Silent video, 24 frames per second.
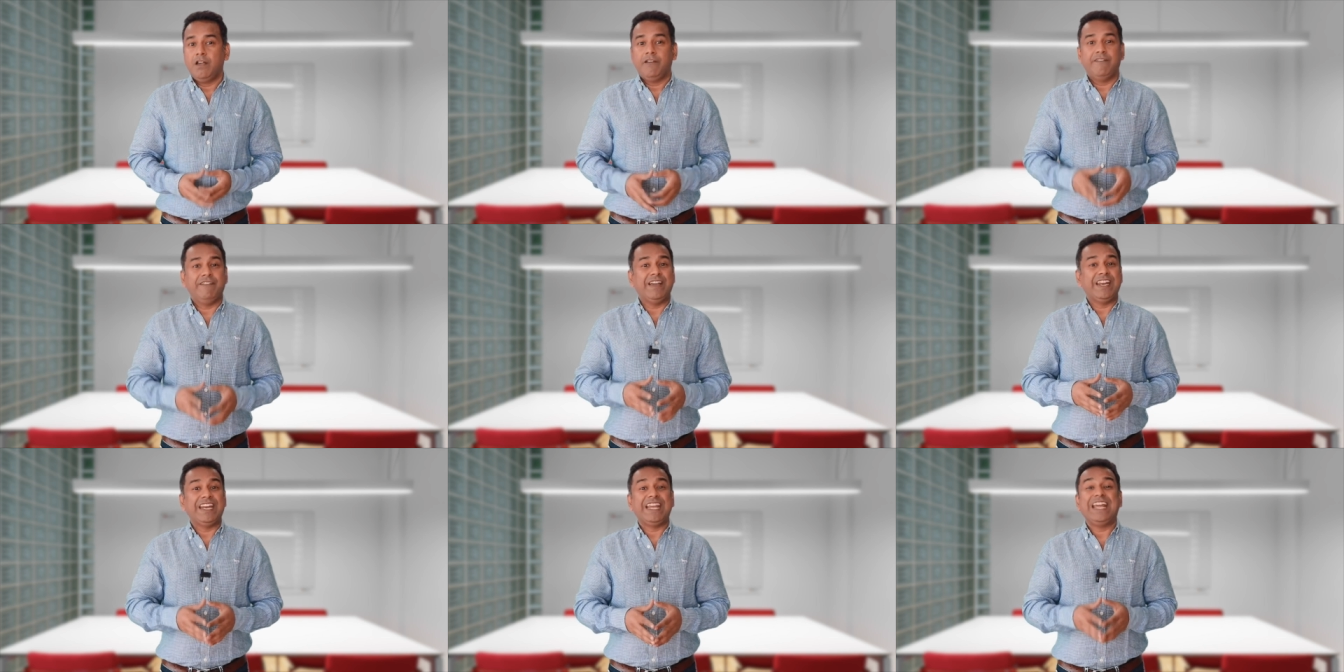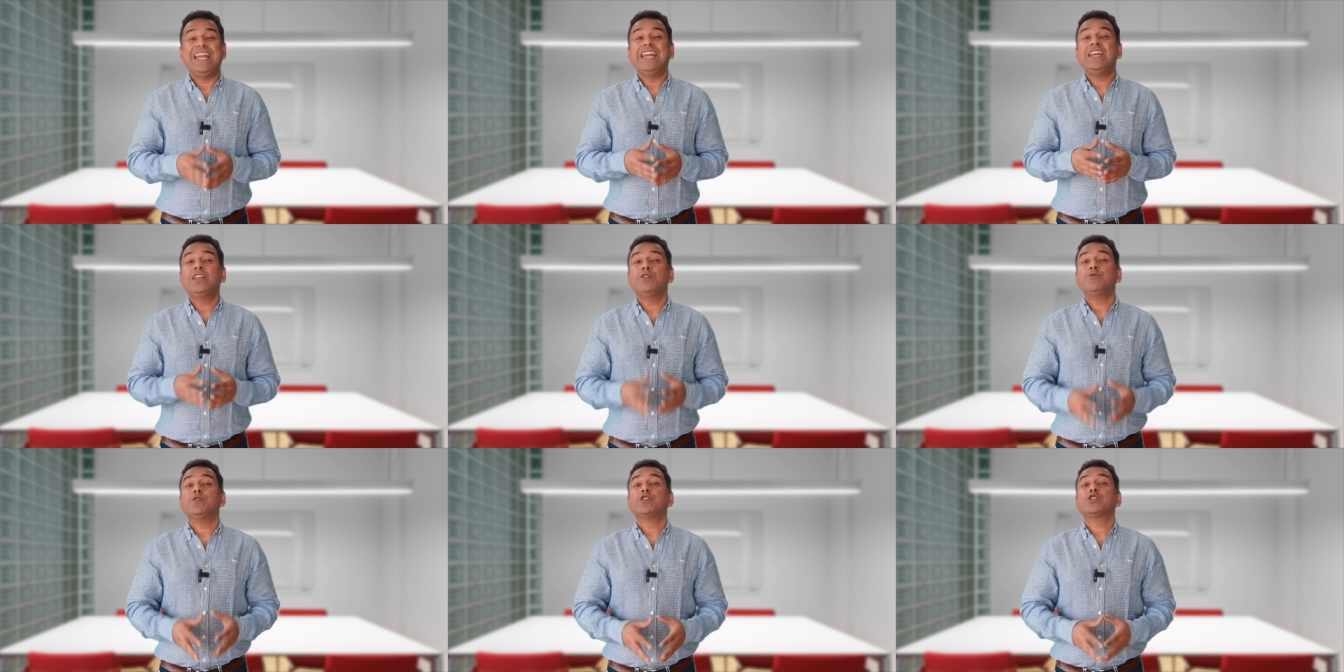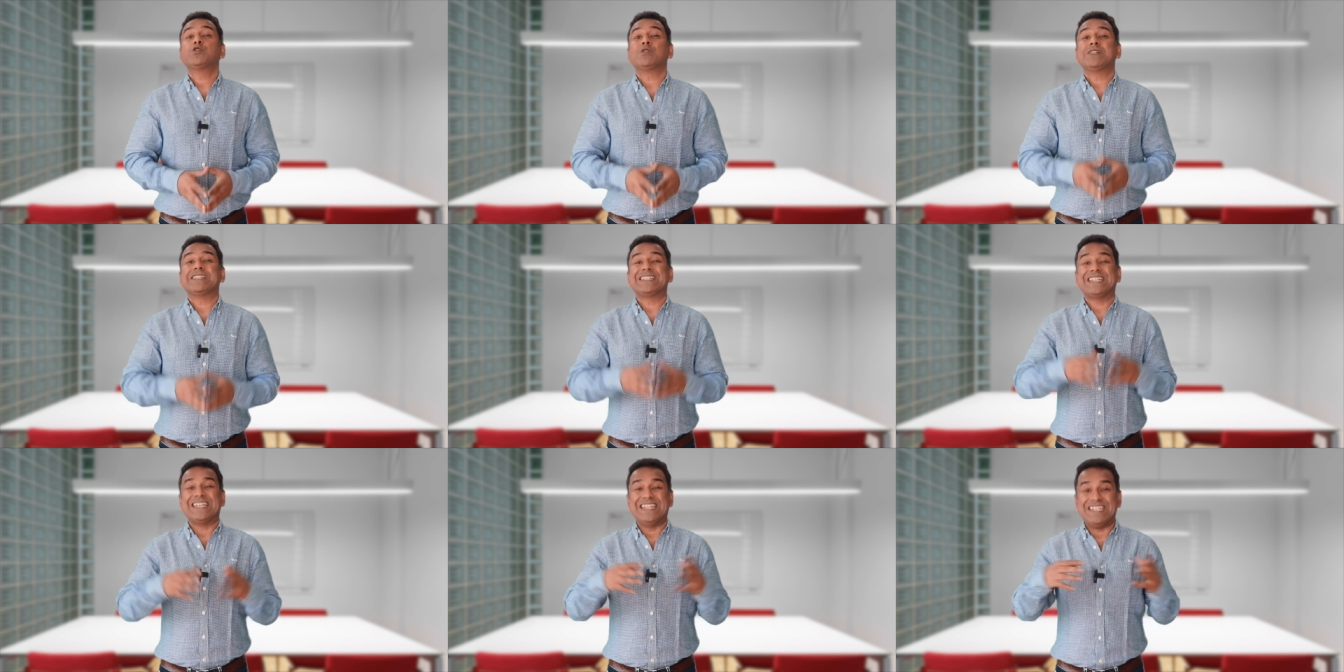when
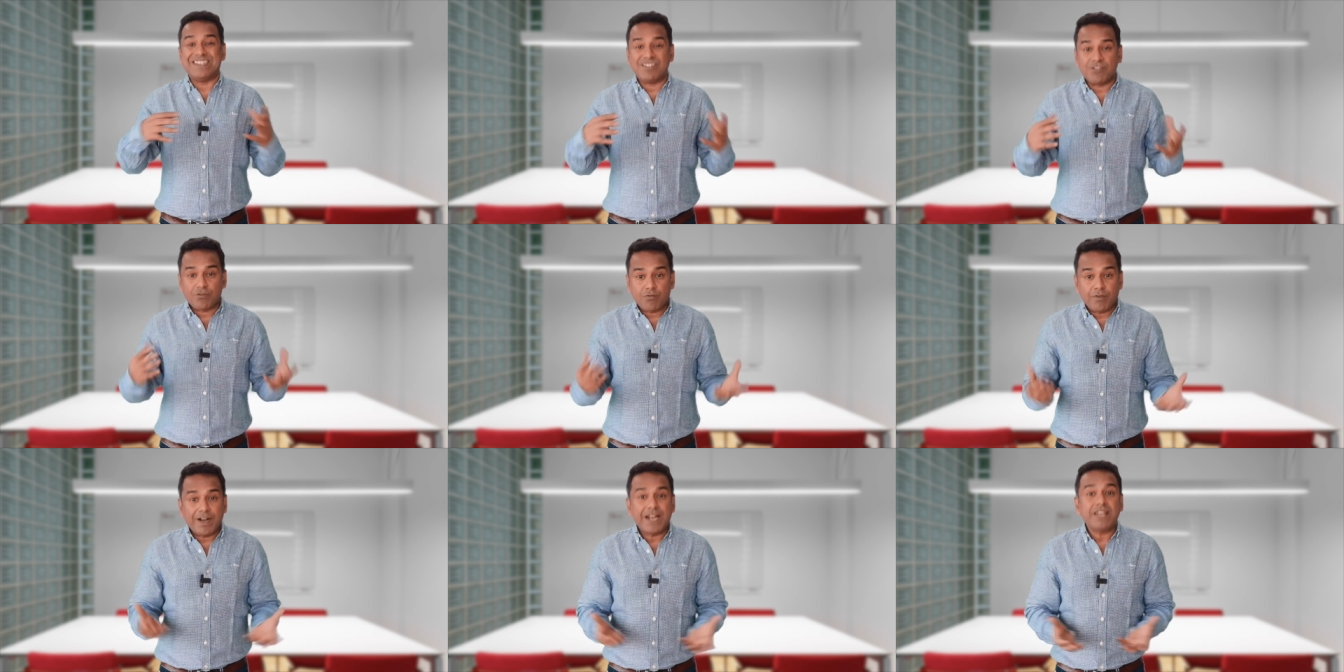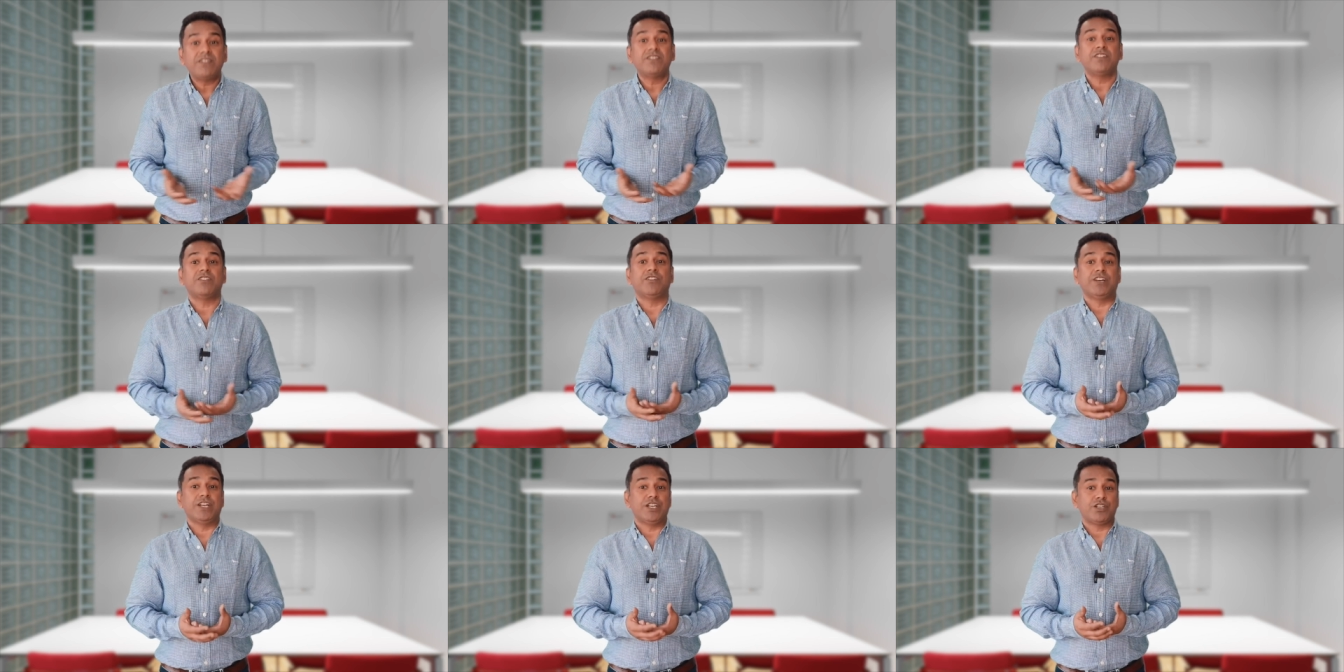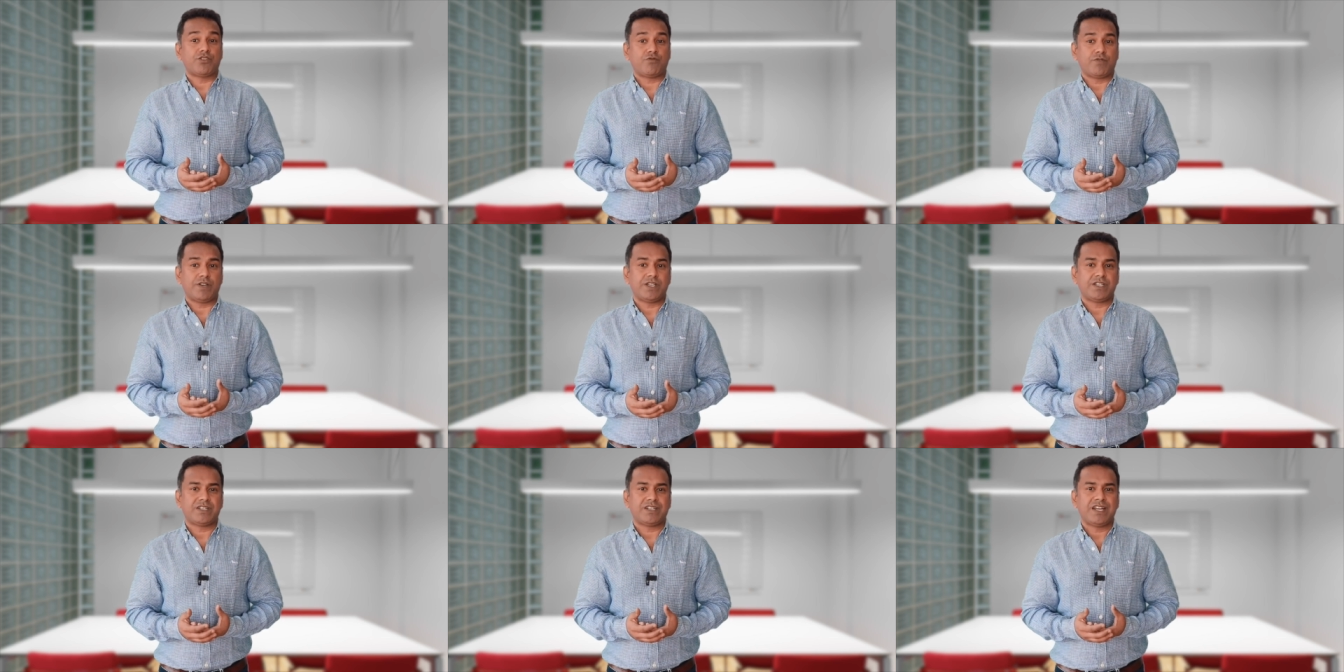individuals integrate their
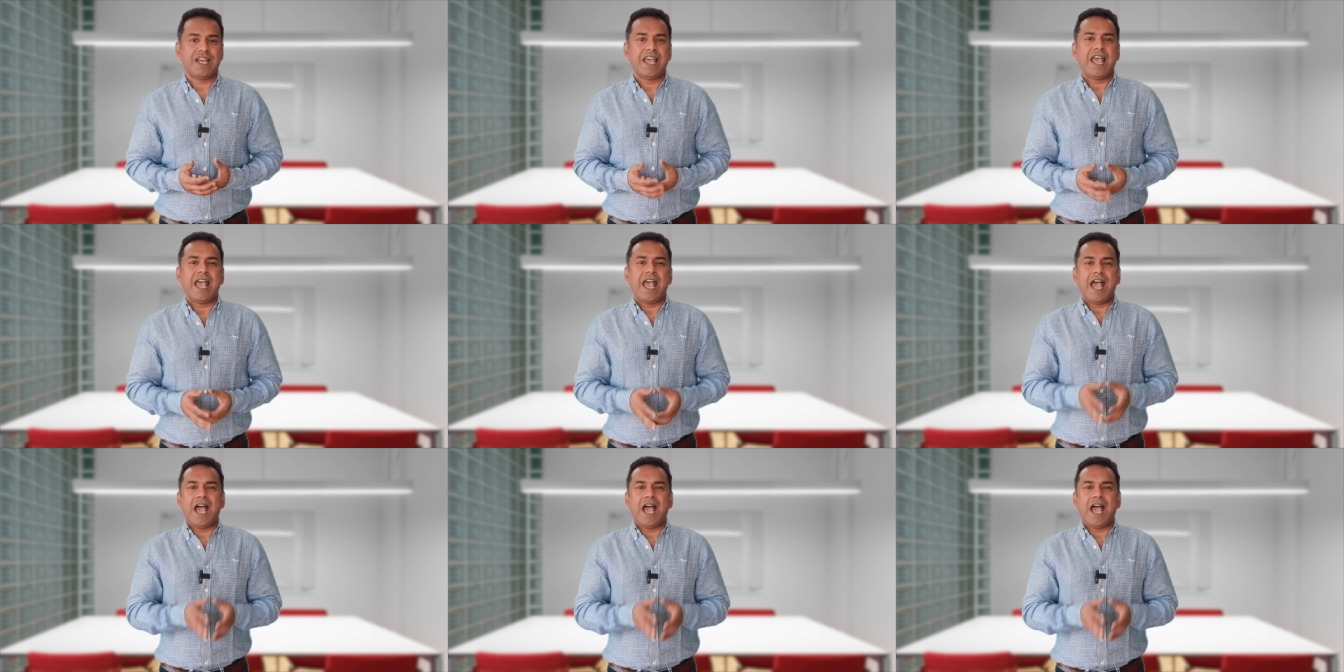interests